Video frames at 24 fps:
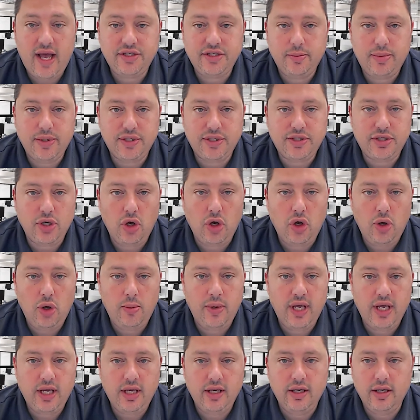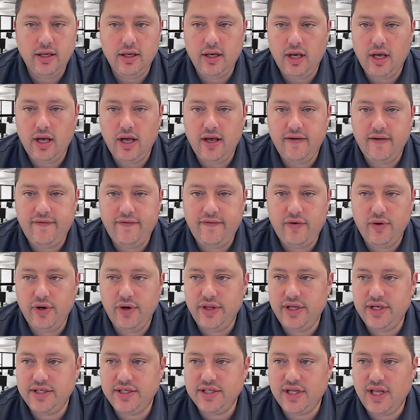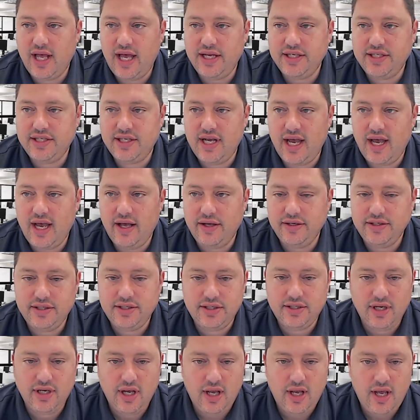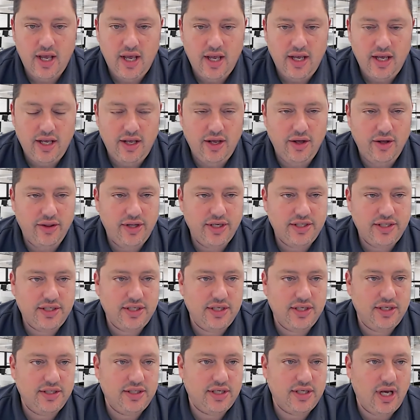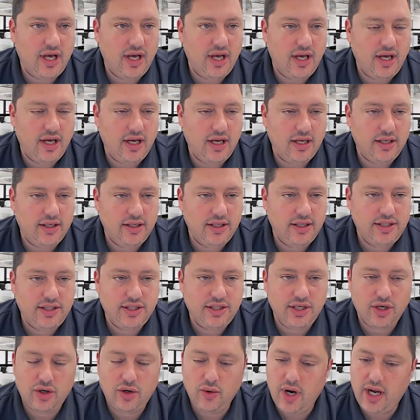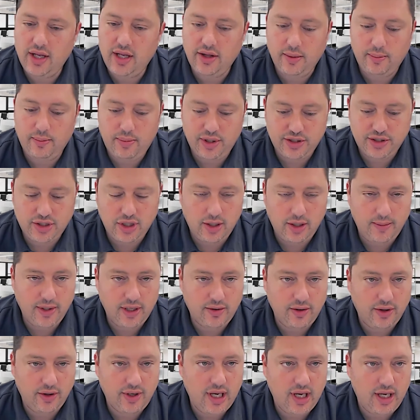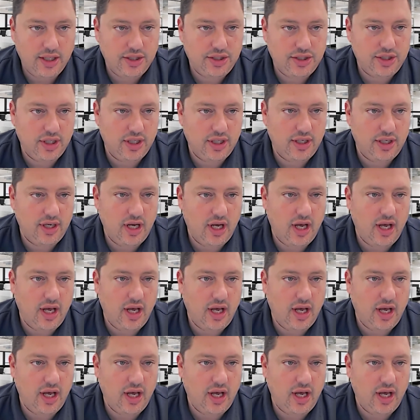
to Potomac for this last house. This is a great Potomac location.